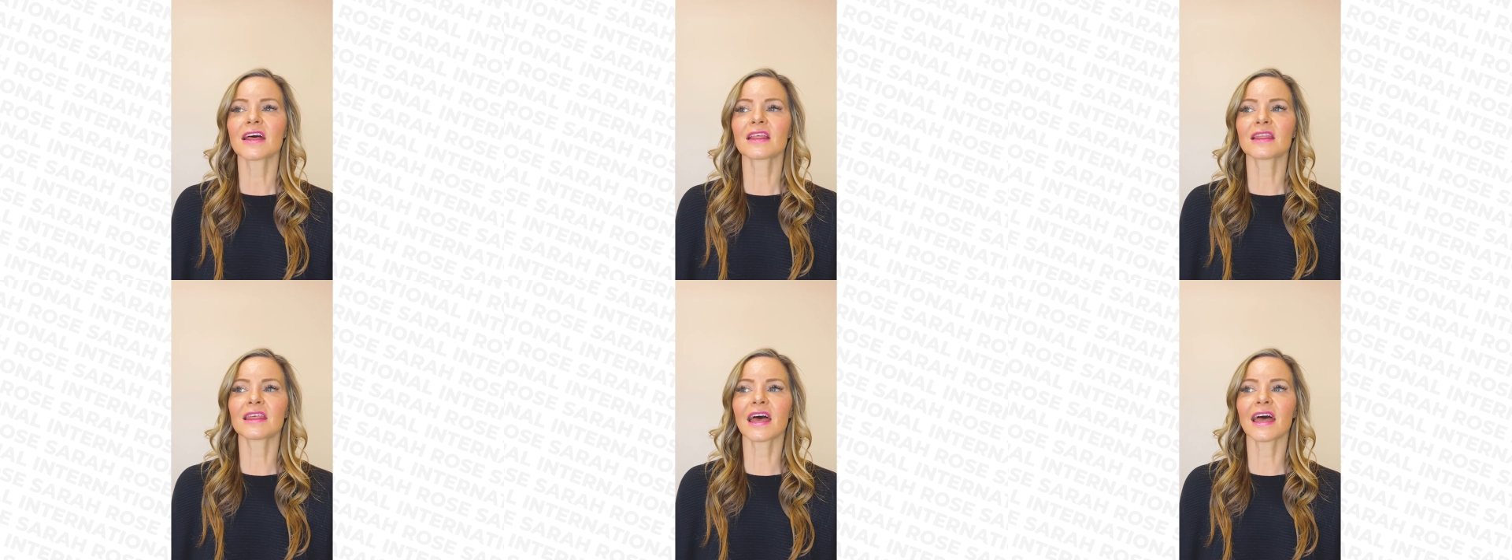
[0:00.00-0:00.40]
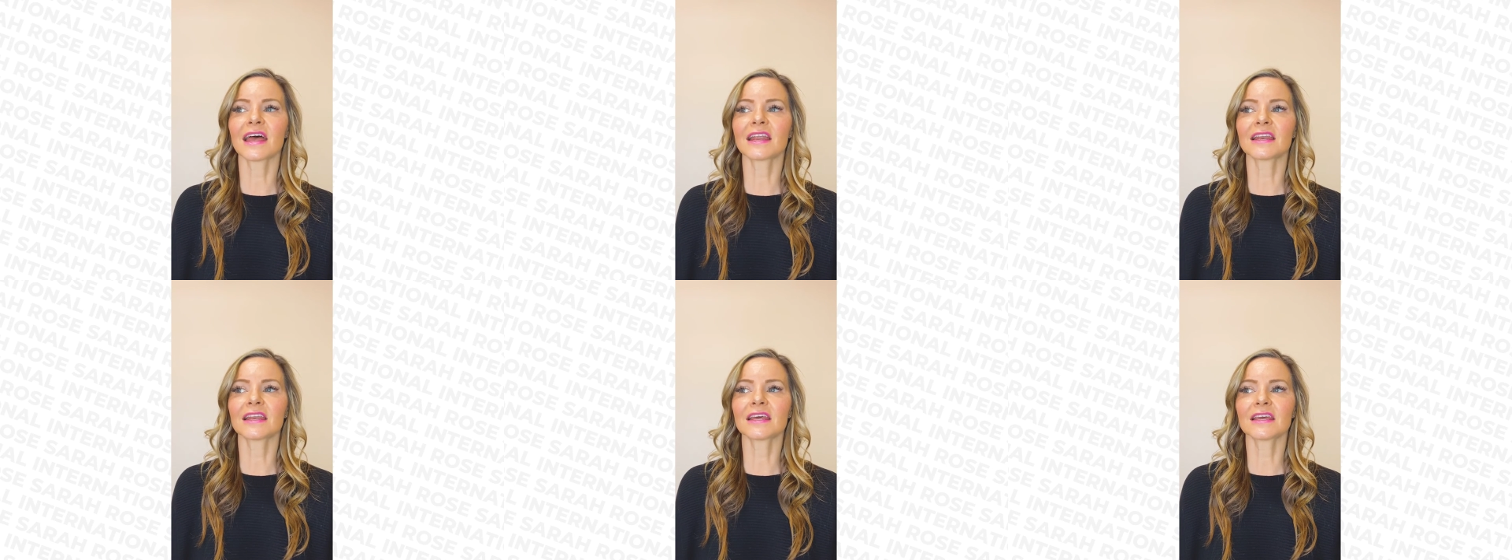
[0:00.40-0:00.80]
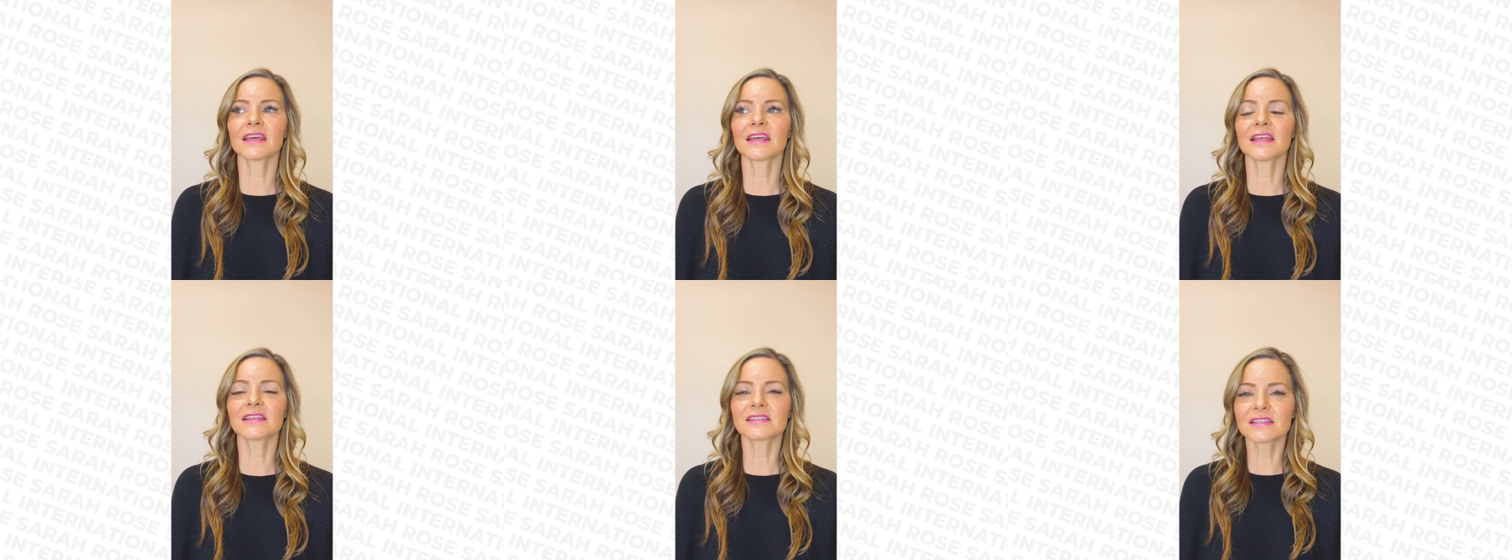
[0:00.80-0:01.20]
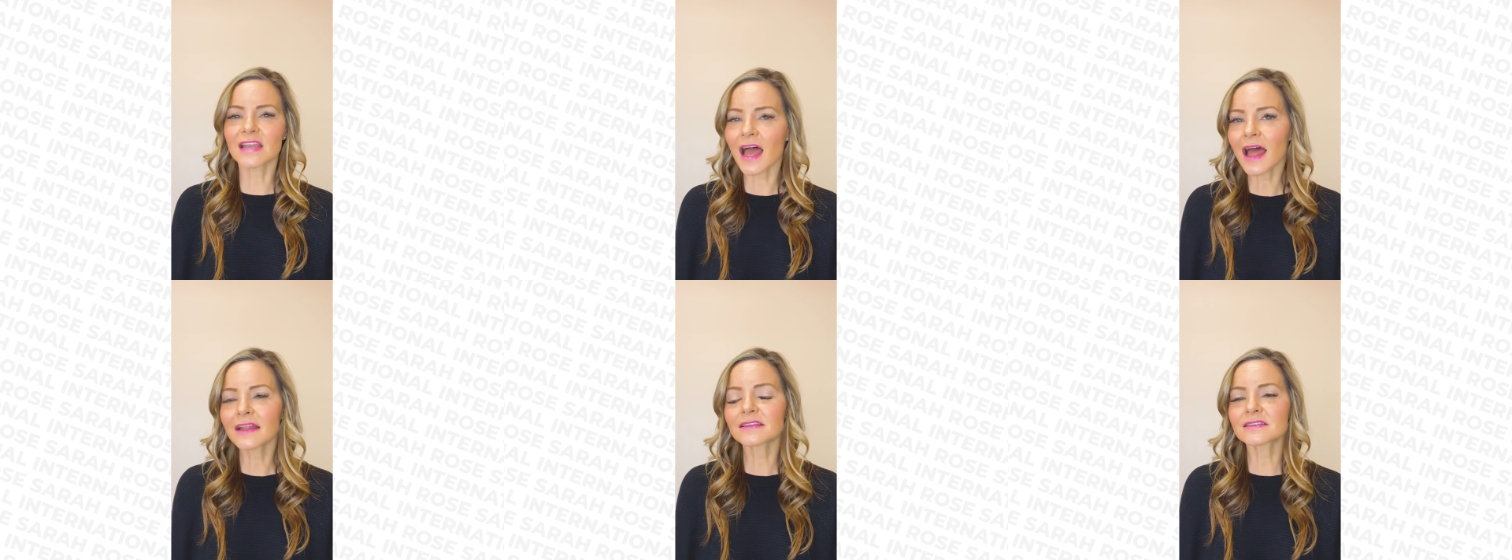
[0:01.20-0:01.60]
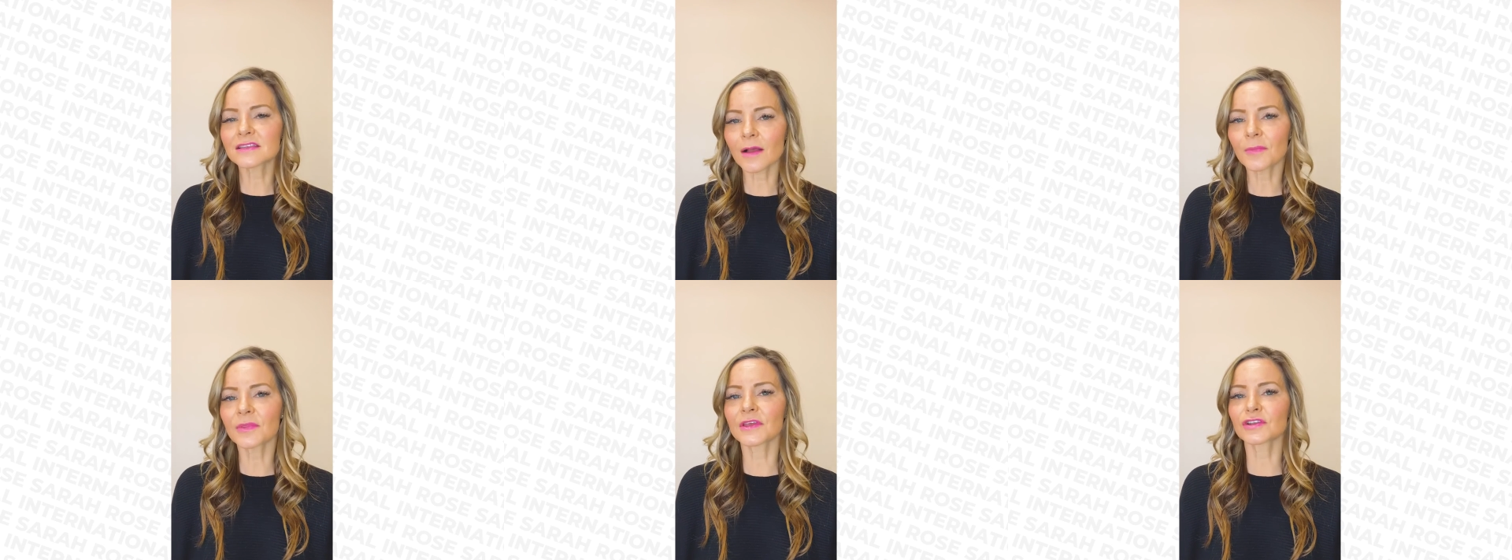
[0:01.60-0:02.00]
then it's not
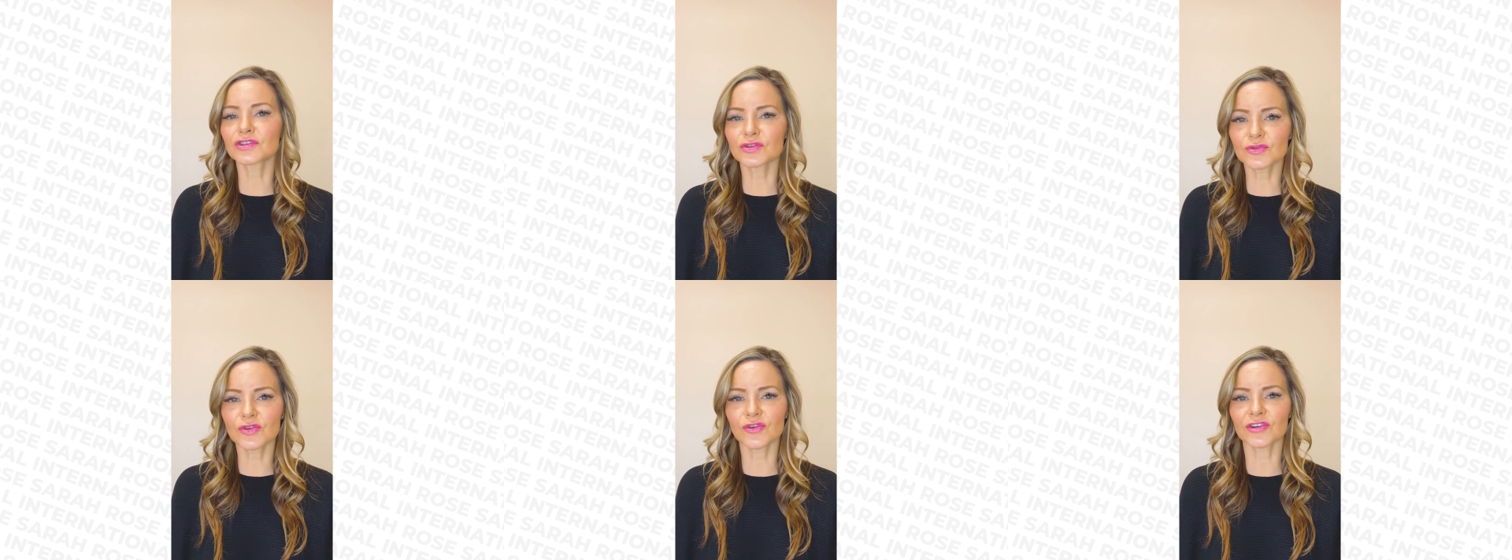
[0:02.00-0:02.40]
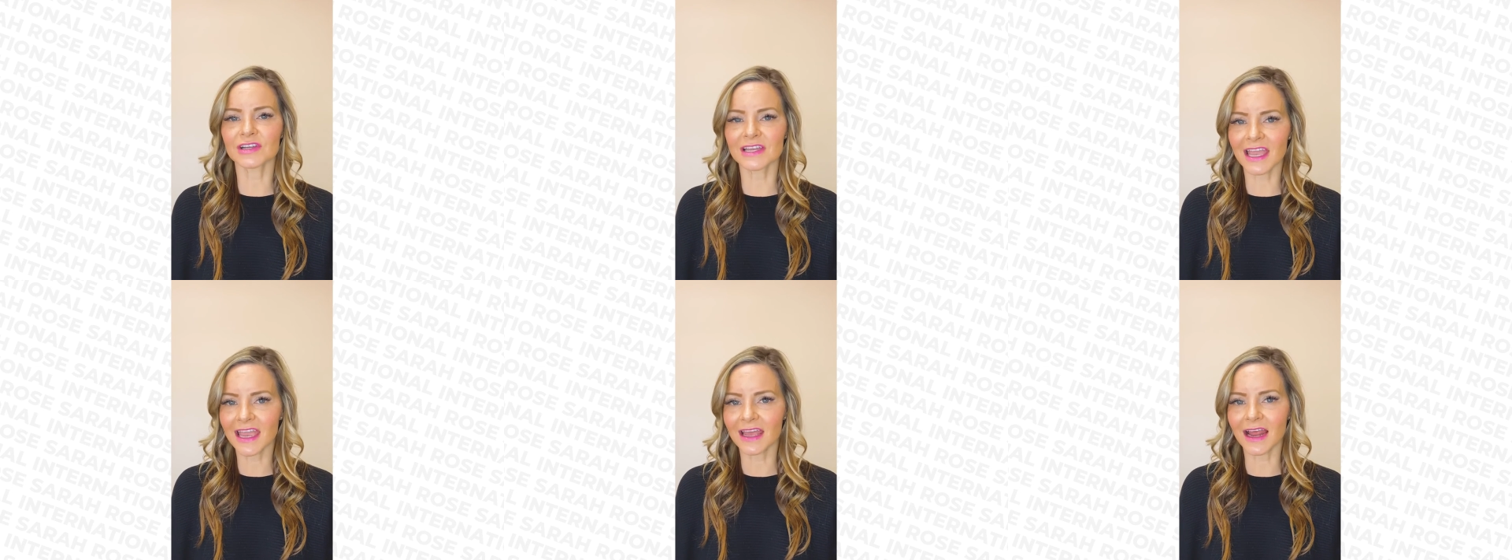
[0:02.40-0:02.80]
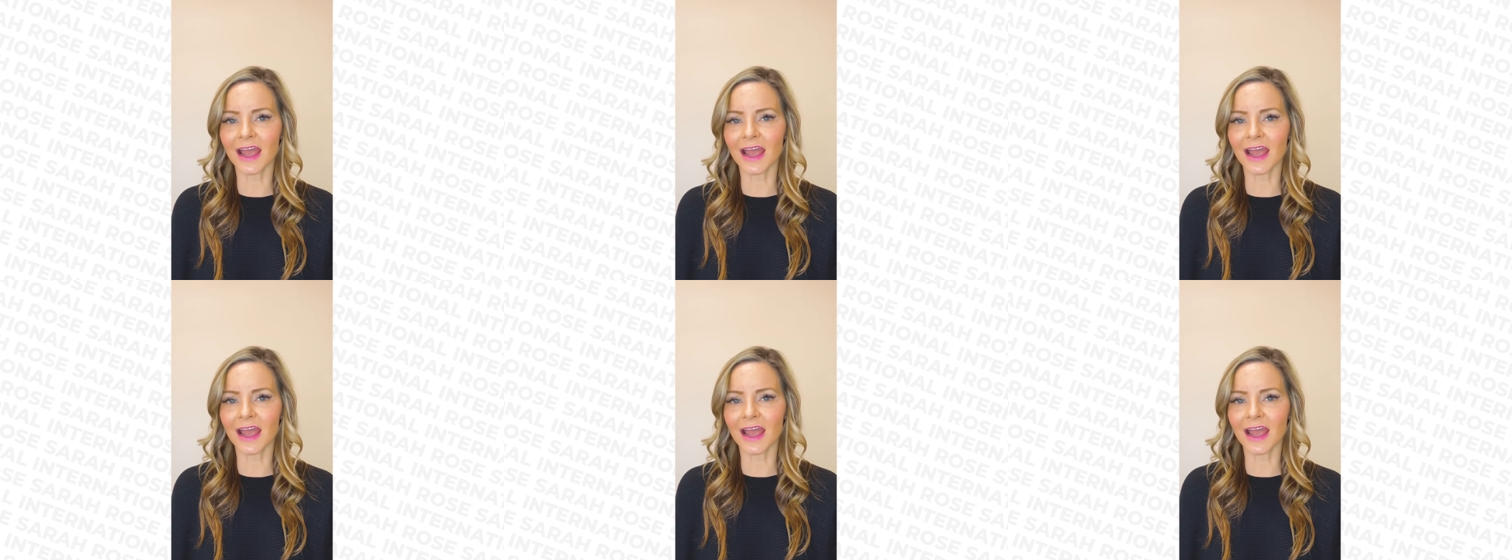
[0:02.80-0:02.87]
something to create.